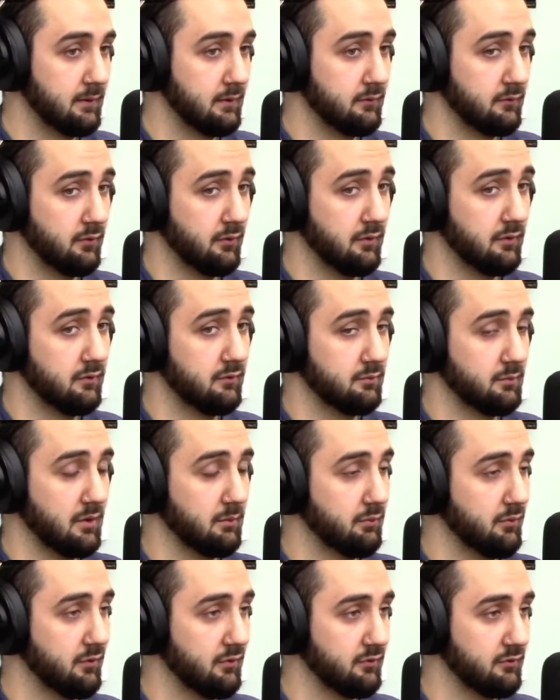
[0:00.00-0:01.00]
So I use my
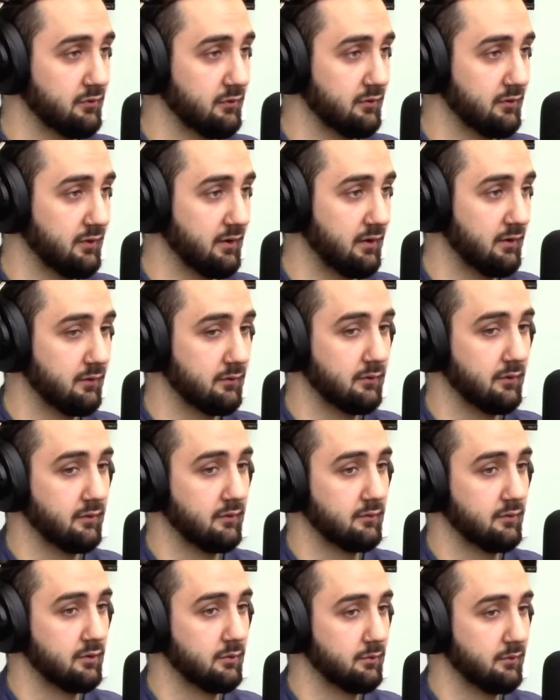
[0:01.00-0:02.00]
personal account
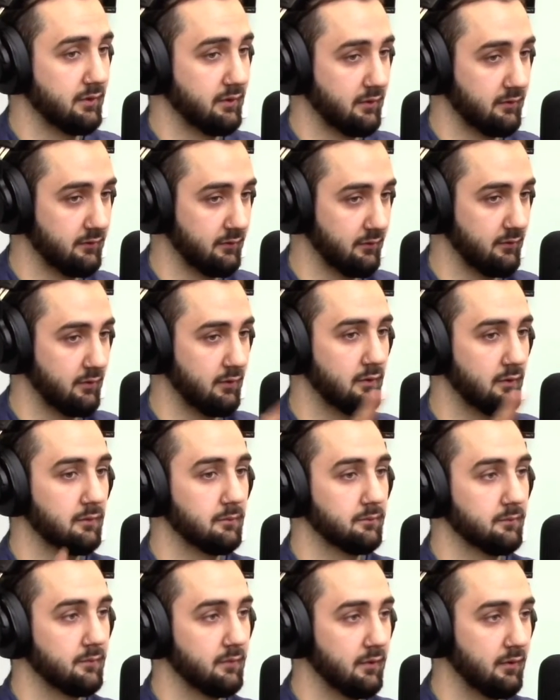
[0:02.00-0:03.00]
and loop, like I said,
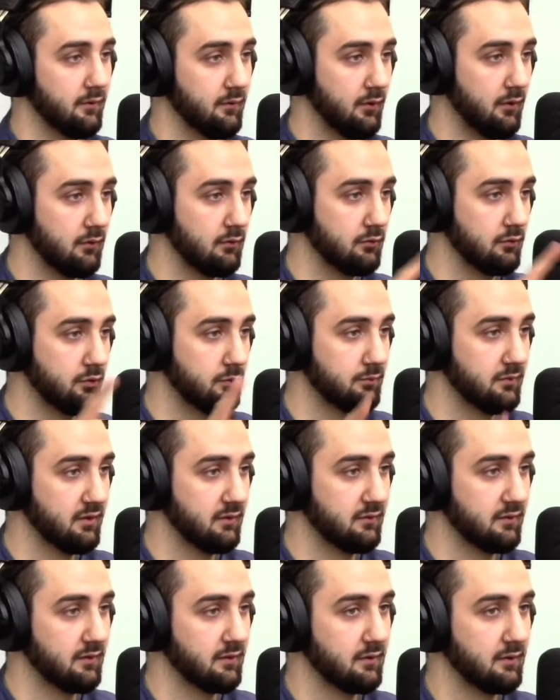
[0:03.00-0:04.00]
it's all looped
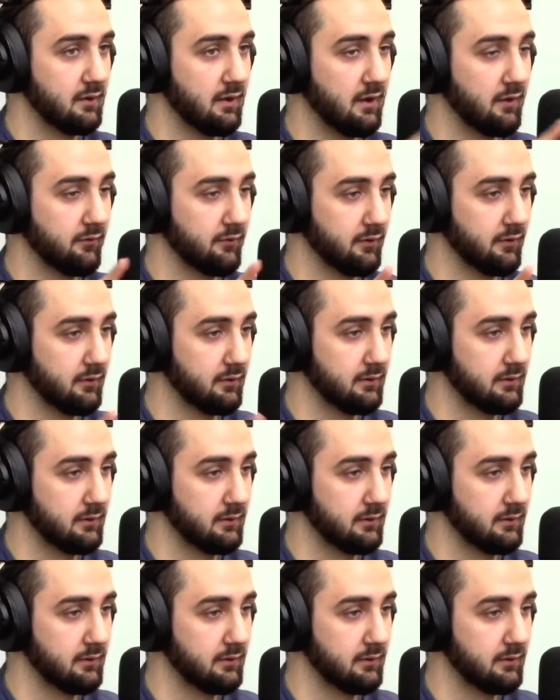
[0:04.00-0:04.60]
in together.